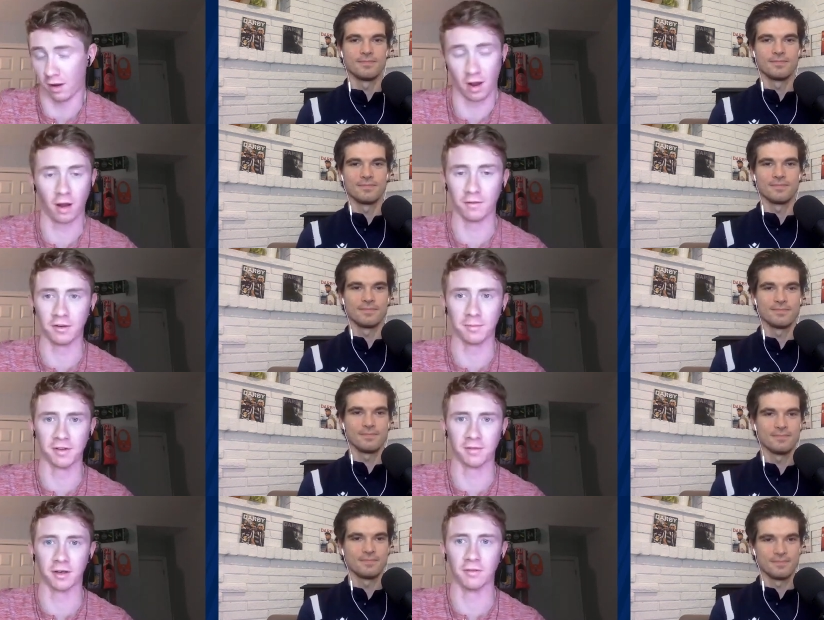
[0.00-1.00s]
Speaker 1: obviously
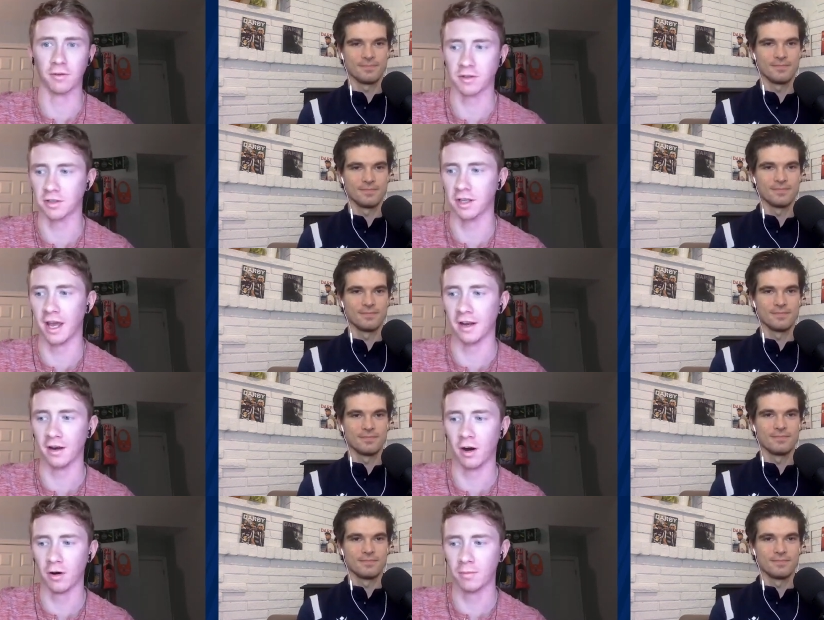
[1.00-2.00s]
Pacific unfortunately heading
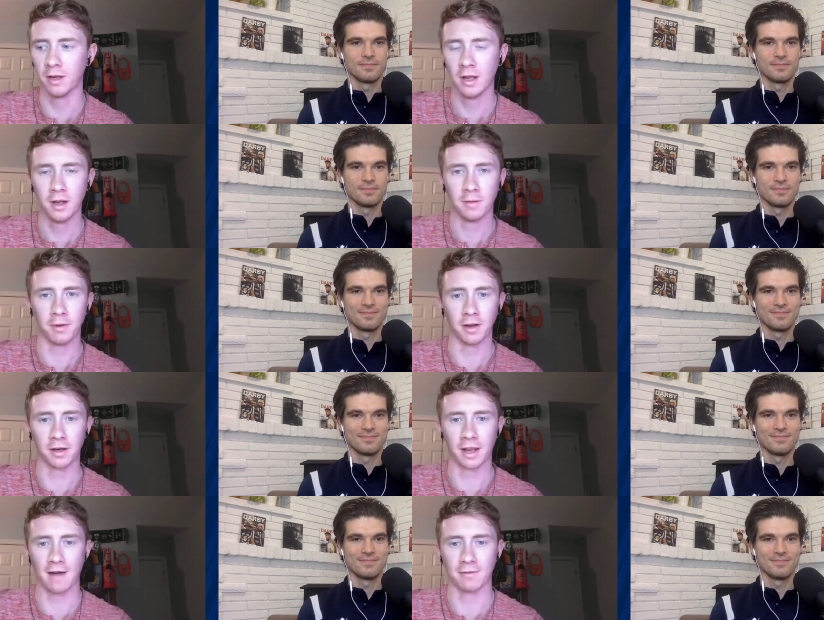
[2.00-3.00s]
home,
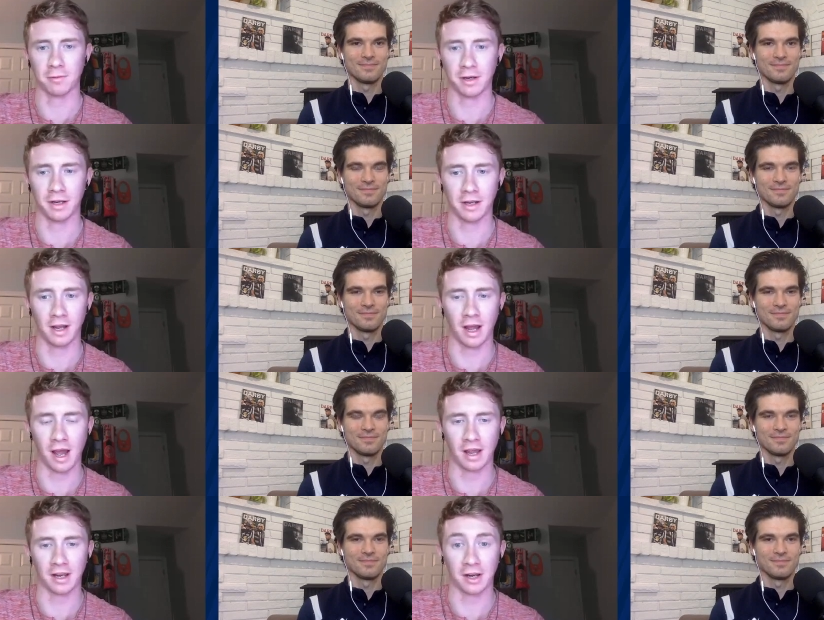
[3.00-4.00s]
but Cavalry
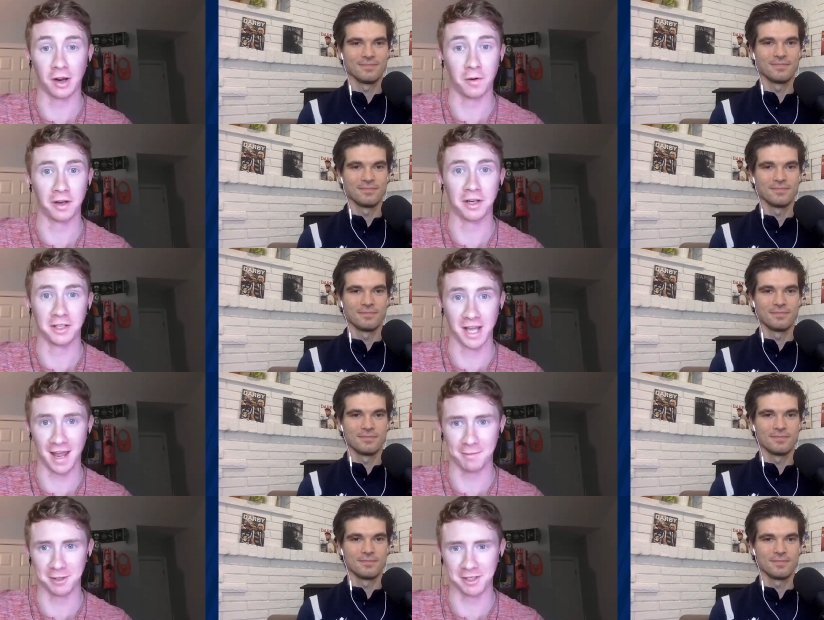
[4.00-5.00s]
uh, going to
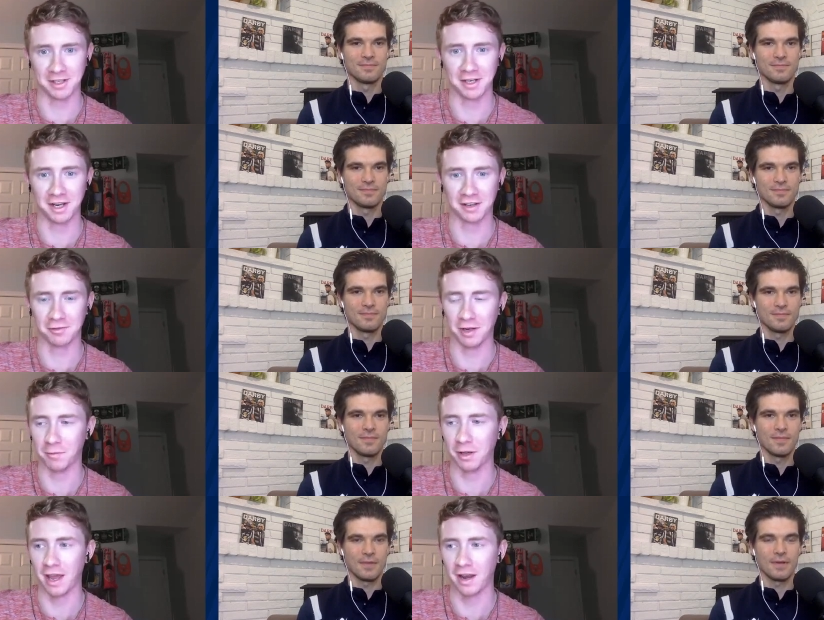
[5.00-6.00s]
Hamilton next week.
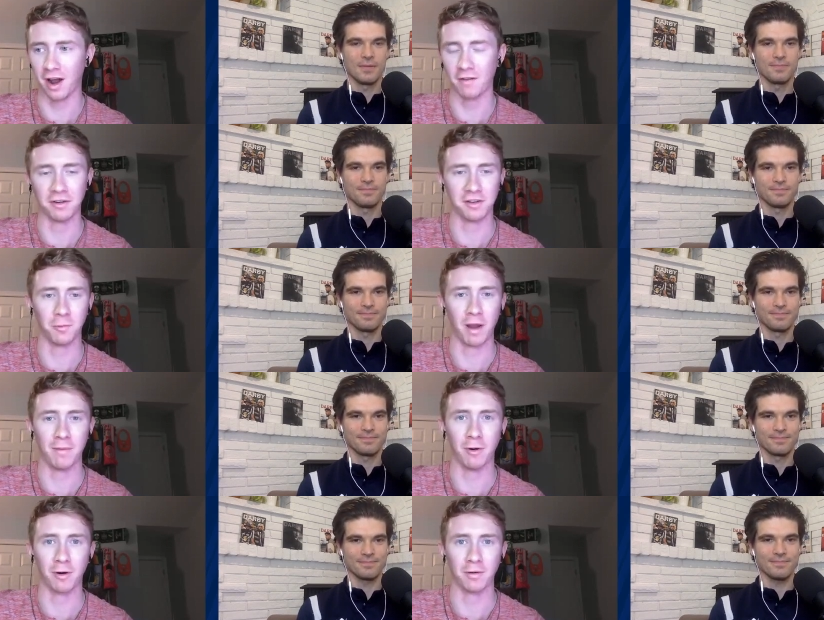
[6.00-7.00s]
We'll get obviously way
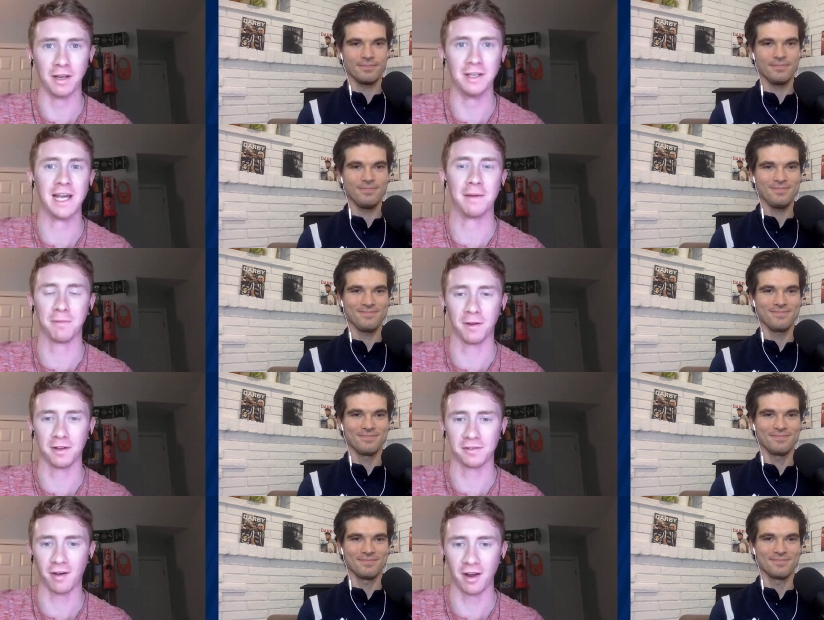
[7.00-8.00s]
more in depth on
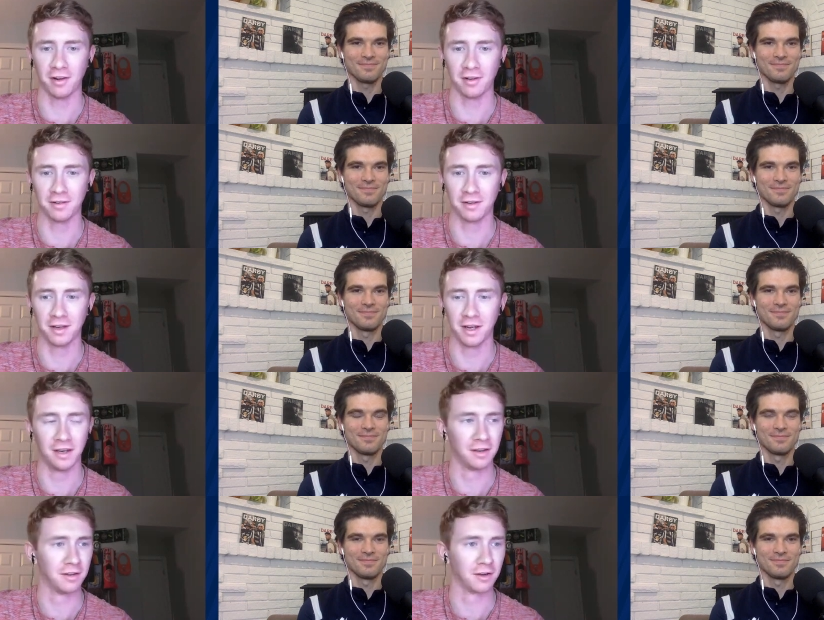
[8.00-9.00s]
this final
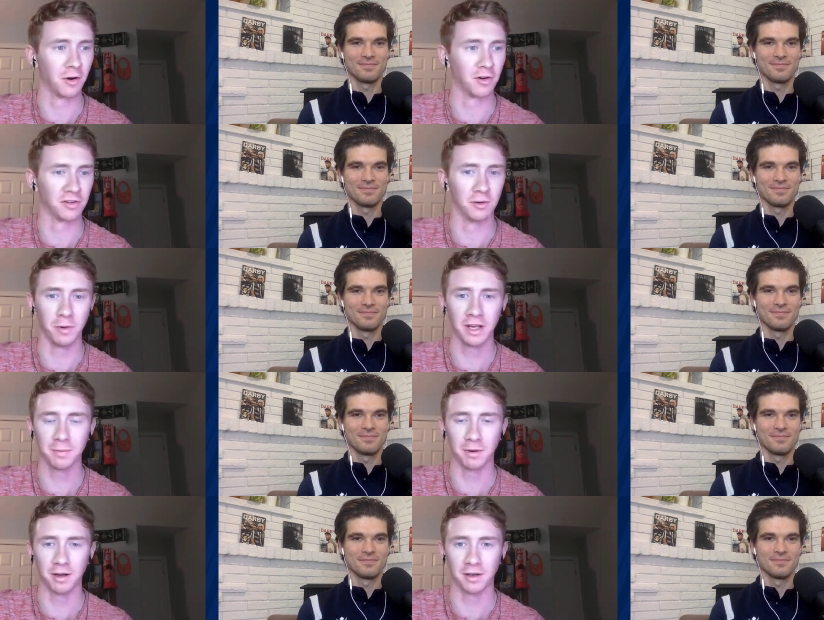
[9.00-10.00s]
in the course of the
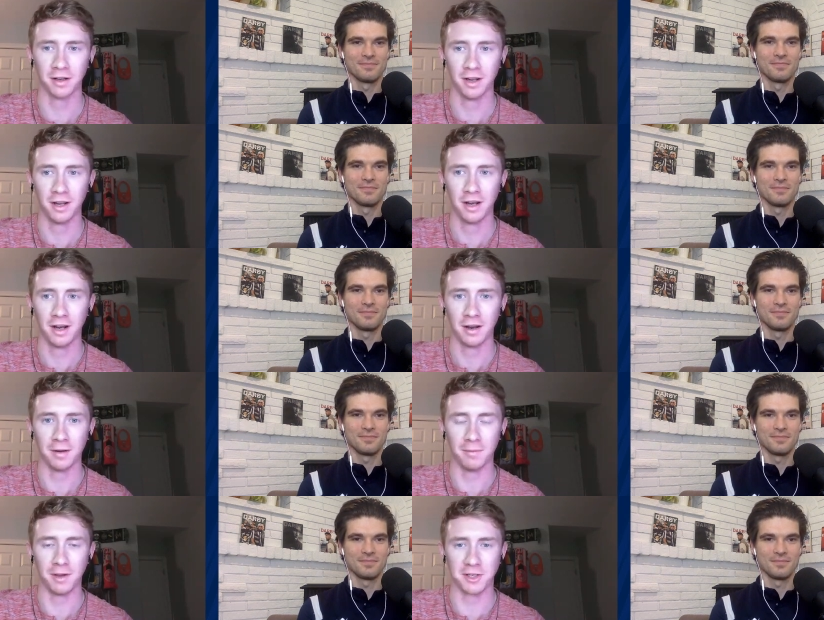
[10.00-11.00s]
week, but
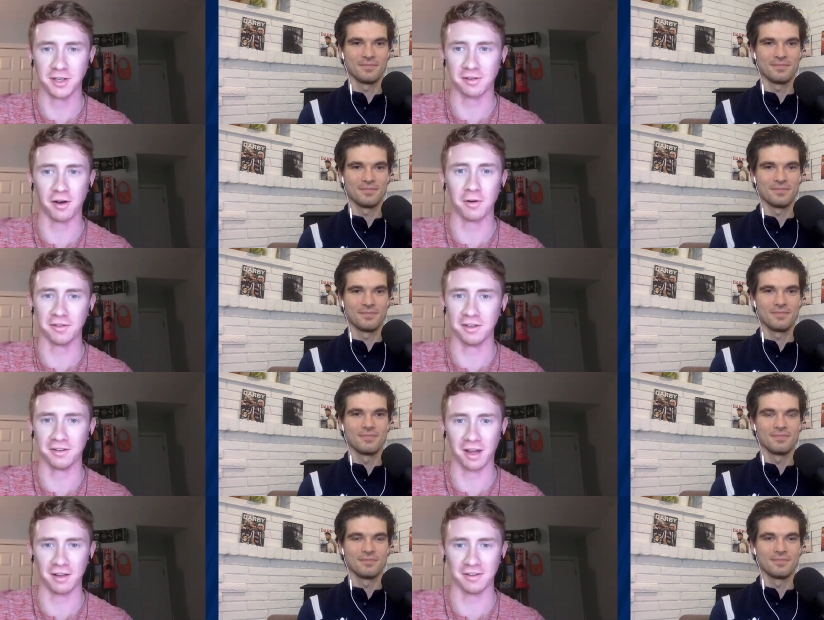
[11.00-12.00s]
Mitch, it's always these
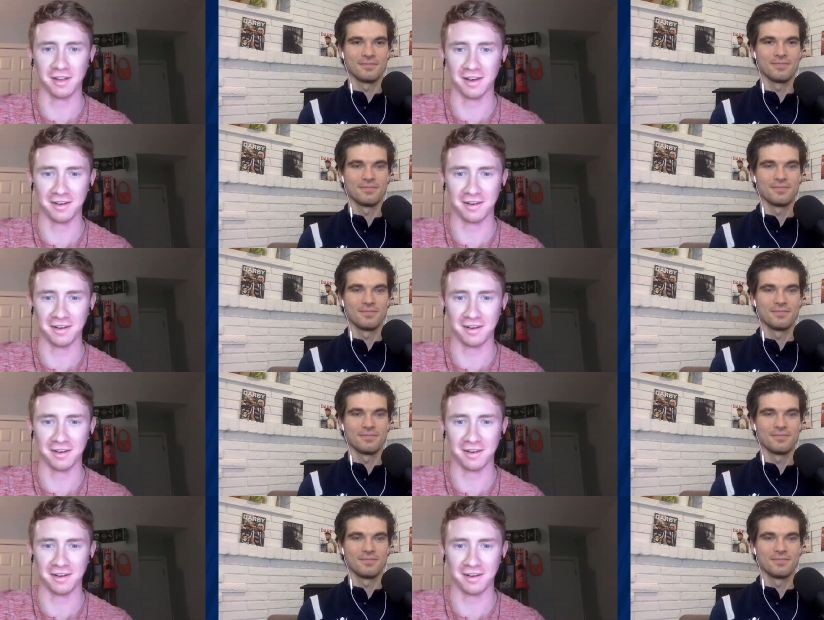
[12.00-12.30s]
guys, isn't it?